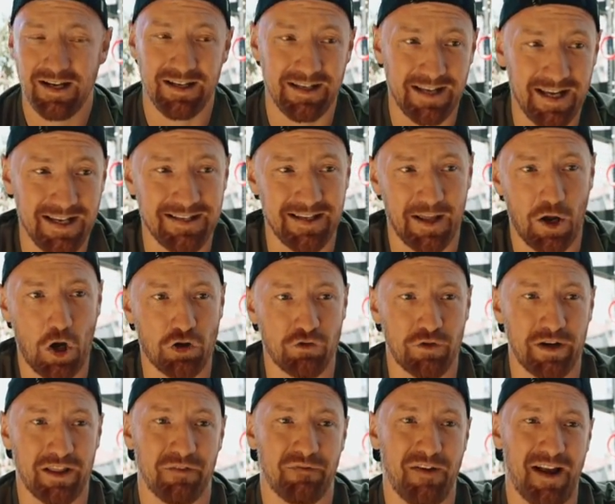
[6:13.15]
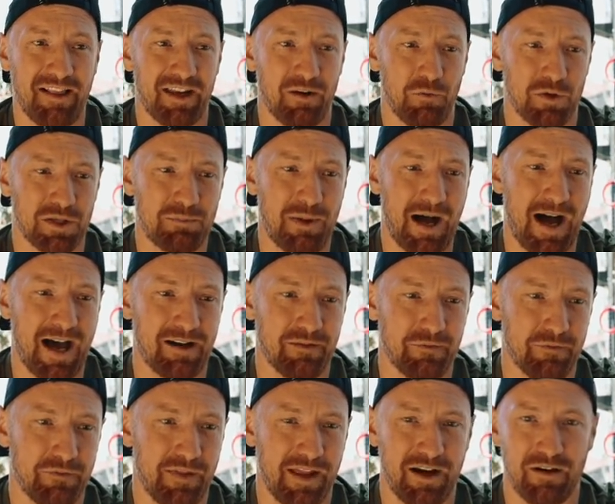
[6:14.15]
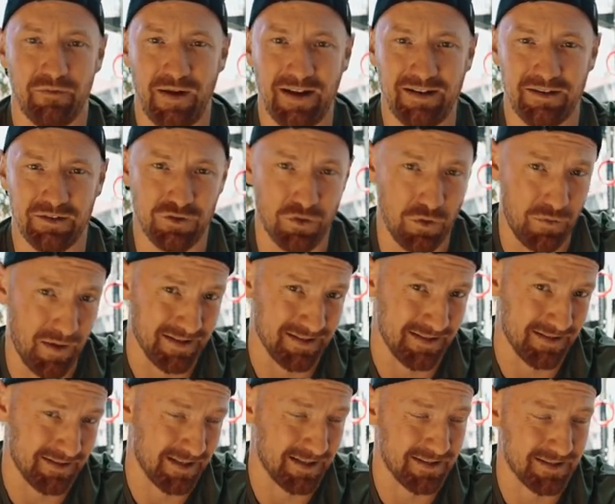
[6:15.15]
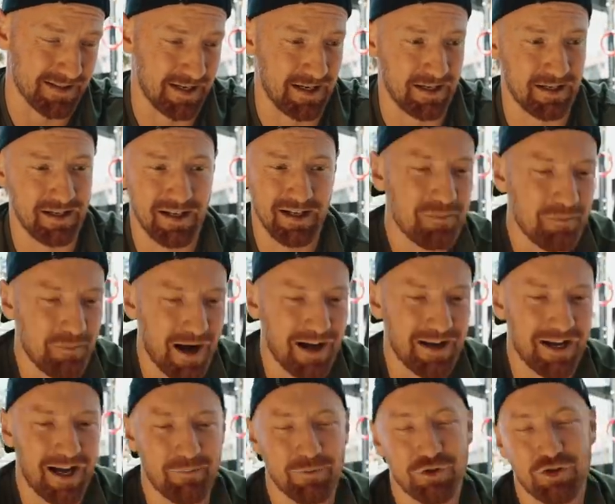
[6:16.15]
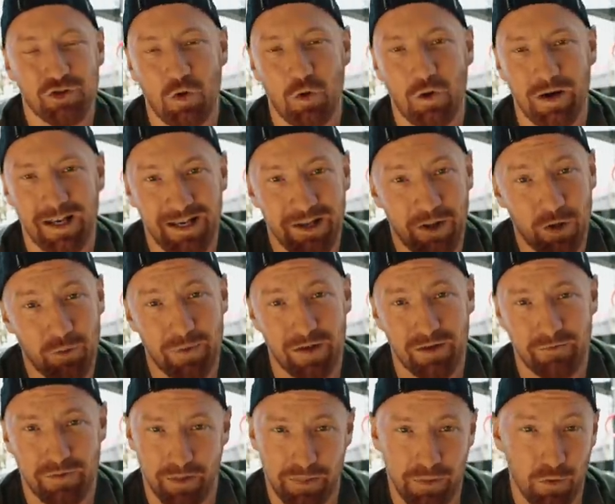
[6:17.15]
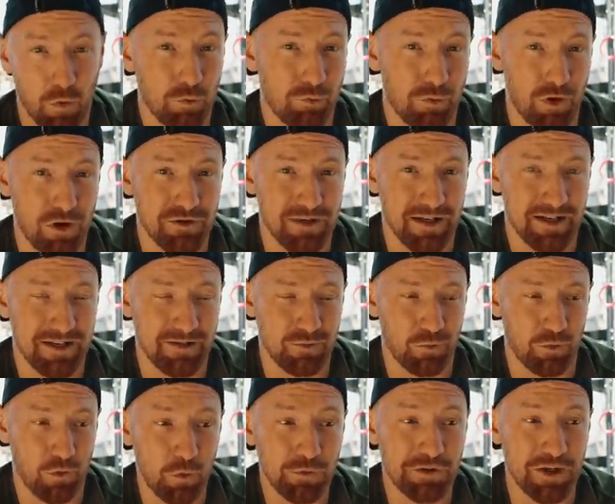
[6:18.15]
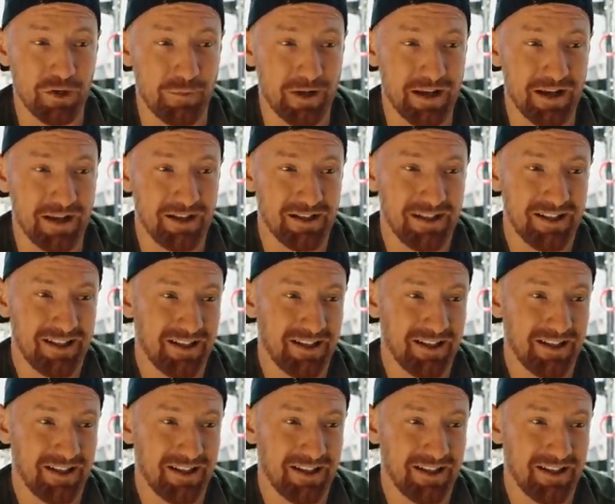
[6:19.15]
Yes, they're honoring the fact that he was part of their event in two thousand sixteen, but I'm sure a little bit of the thought process would also be,